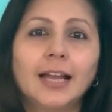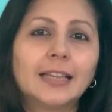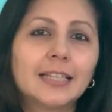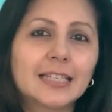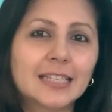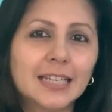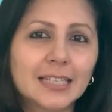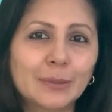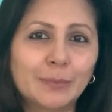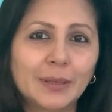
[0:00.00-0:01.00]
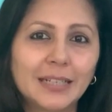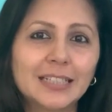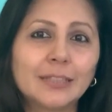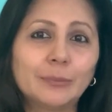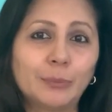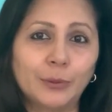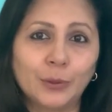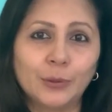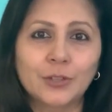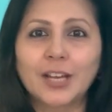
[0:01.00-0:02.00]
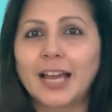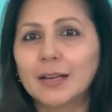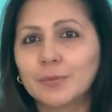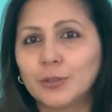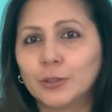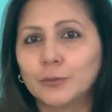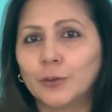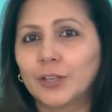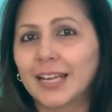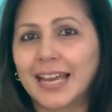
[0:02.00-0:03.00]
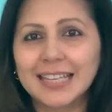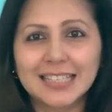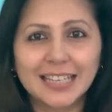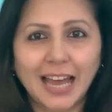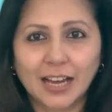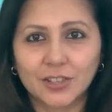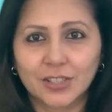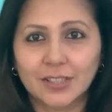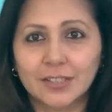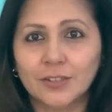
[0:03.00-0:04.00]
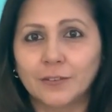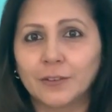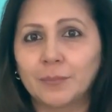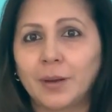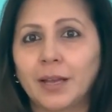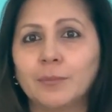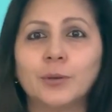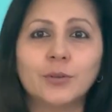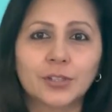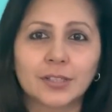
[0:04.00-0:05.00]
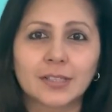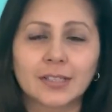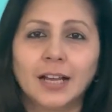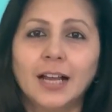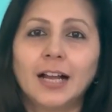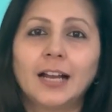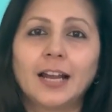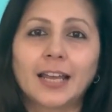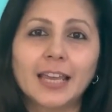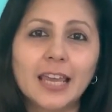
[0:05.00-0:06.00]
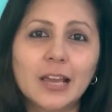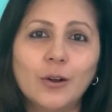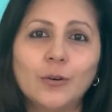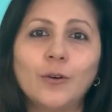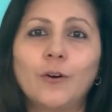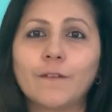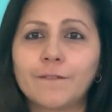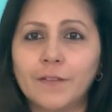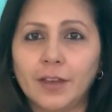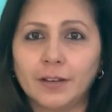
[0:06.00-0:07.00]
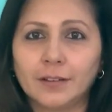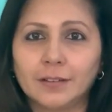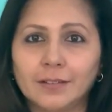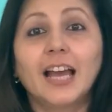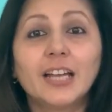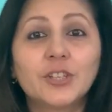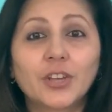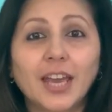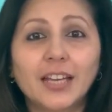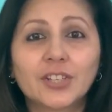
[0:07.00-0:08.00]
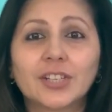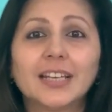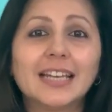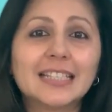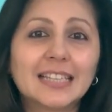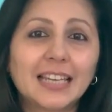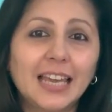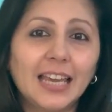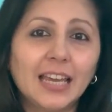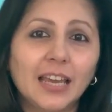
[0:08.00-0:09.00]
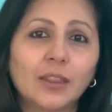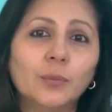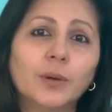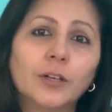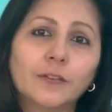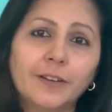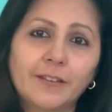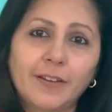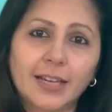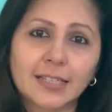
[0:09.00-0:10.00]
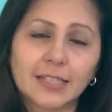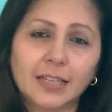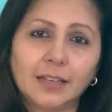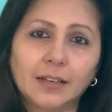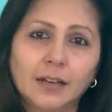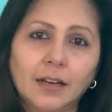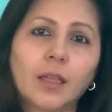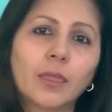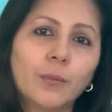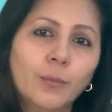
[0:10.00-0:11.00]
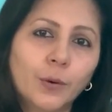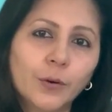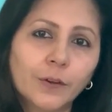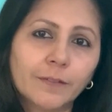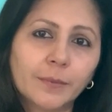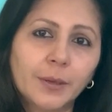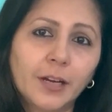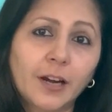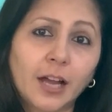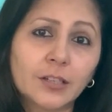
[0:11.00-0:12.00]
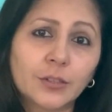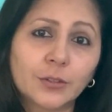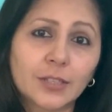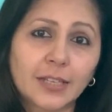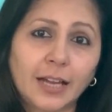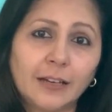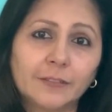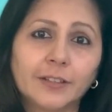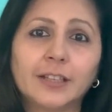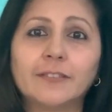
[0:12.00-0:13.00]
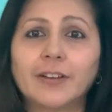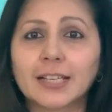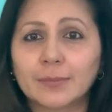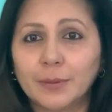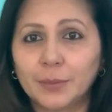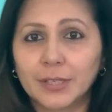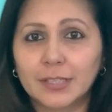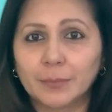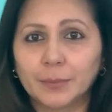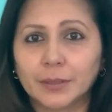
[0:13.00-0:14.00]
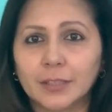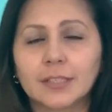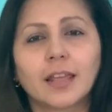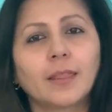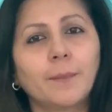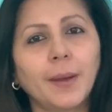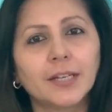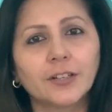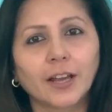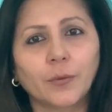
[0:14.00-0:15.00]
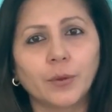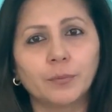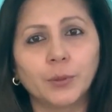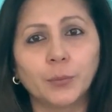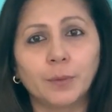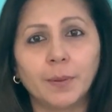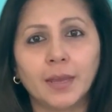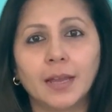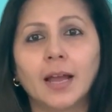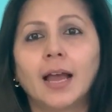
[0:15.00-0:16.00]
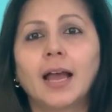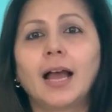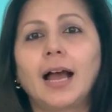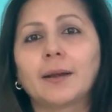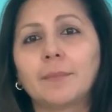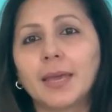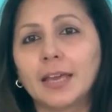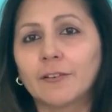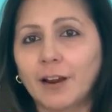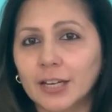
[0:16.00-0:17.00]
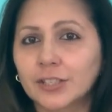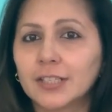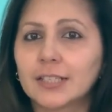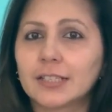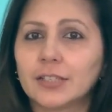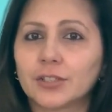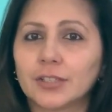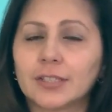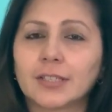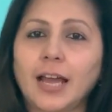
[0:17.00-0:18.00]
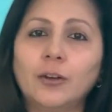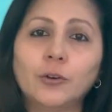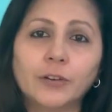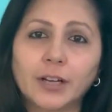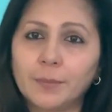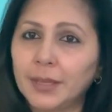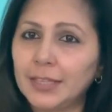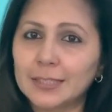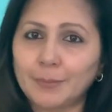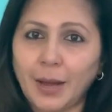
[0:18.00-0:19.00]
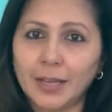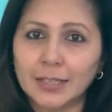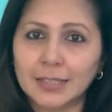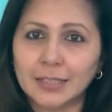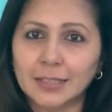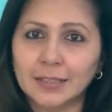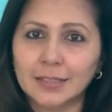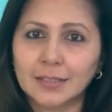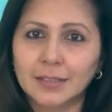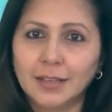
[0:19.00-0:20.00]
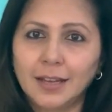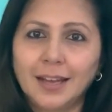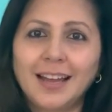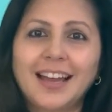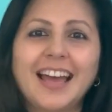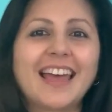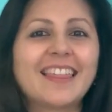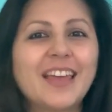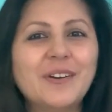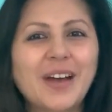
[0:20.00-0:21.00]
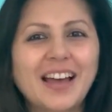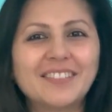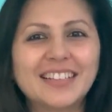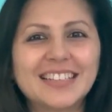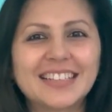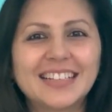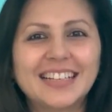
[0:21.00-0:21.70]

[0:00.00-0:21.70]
This disciplined approach helps you avoid hasty actions driven by emotions like ego or fear. Education is key in the world of investing. The more you familiarize yourself with investment principles, the better equipped you will be at making rational decisions and overcoming these biases. And there you have it,